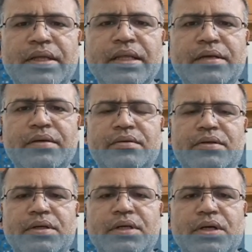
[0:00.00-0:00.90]
Then
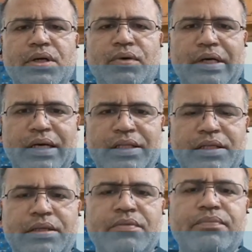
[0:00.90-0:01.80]
what are
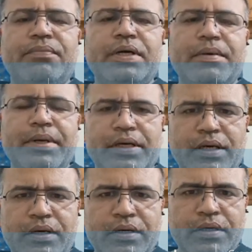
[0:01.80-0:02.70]
the
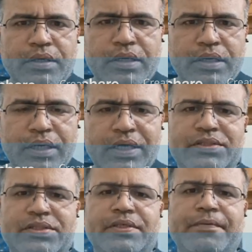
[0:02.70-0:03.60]
fundamental
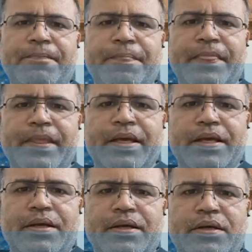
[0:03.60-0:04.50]
rights?
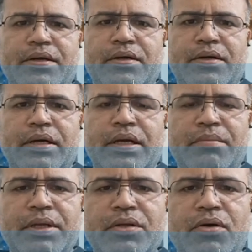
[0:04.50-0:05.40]

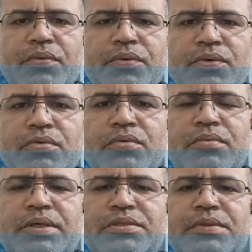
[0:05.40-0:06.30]
And many of you
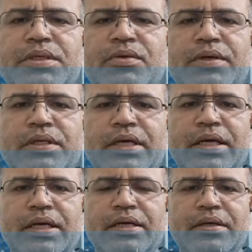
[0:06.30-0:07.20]
must be knowing
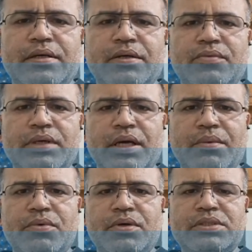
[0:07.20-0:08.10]
that we
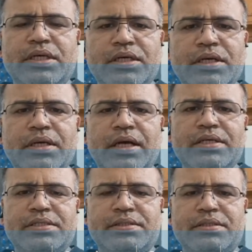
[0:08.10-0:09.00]
have got certain
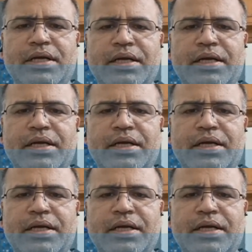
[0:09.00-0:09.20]
rights